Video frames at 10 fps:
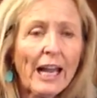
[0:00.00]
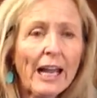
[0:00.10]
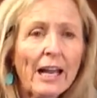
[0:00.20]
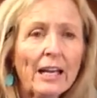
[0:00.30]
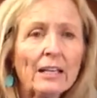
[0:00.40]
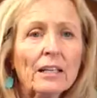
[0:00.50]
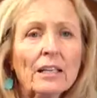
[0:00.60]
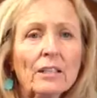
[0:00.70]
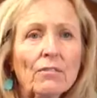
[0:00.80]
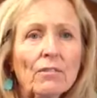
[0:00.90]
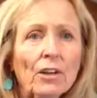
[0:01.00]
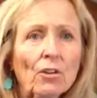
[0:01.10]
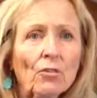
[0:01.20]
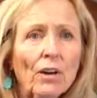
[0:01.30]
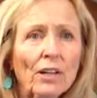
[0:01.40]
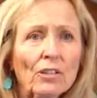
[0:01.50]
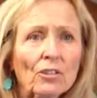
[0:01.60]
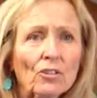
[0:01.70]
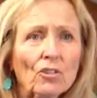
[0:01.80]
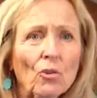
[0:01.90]
and the
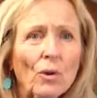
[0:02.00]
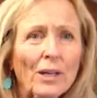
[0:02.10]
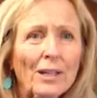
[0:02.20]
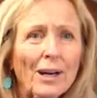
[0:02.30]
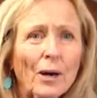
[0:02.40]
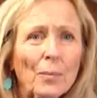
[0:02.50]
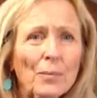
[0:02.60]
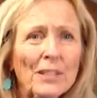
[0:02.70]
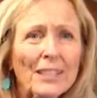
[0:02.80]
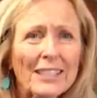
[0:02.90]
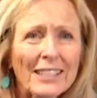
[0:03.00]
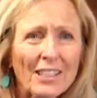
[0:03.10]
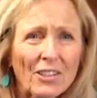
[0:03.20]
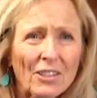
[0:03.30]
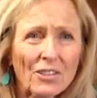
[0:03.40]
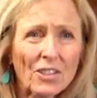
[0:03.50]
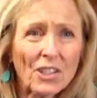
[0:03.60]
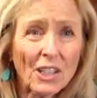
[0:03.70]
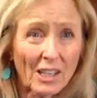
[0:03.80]
firefighters going up the stairs